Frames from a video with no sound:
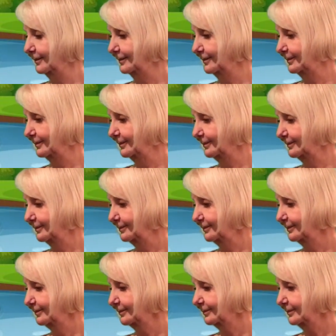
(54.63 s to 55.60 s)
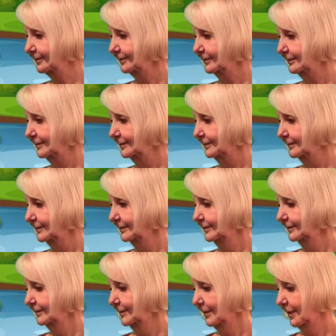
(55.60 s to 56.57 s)

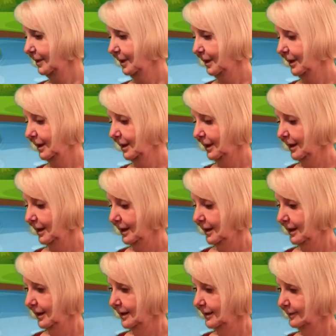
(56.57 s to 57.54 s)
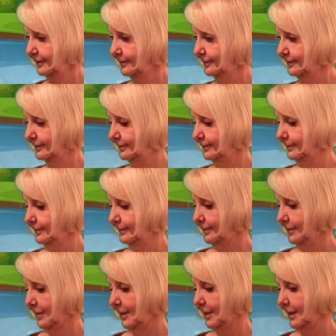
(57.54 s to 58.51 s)

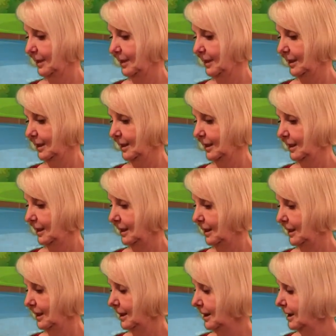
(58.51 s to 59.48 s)
Nothing is said.